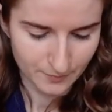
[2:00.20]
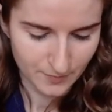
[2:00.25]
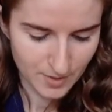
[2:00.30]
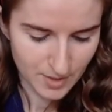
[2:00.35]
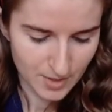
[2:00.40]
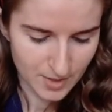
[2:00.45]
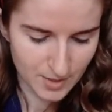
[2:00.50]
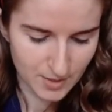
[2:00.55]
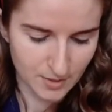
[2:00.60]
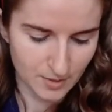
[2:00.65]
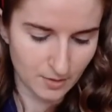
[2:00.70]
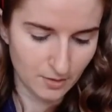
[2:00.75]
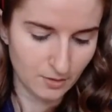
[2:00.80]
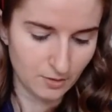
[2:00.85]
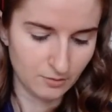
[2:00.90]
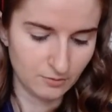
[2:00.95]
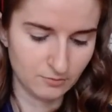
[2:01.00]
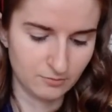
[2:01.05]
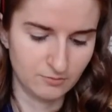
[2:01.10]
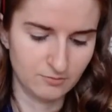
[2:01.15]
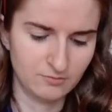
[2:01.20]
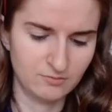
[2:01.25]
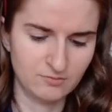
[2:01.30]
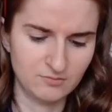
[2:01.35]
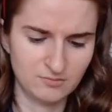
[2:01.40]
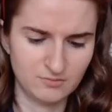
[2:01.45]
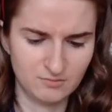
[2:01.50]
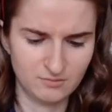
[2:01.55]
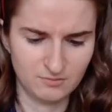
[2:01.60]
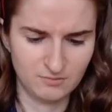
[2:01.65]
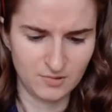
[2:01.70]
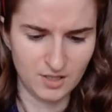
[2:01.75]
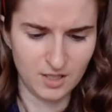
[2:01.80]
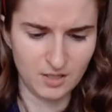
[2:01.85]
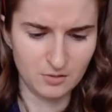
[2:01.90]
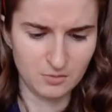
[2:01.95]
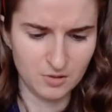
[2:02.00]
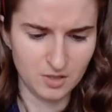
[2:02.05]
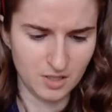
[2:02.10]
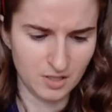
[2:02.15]
so
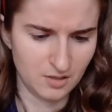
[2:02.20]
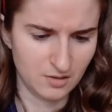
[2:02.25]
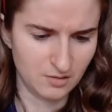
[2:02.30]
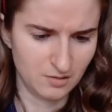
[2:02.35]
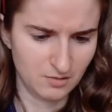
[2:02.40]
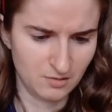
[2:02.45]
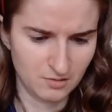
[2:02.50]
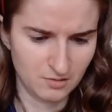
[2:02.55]
how do we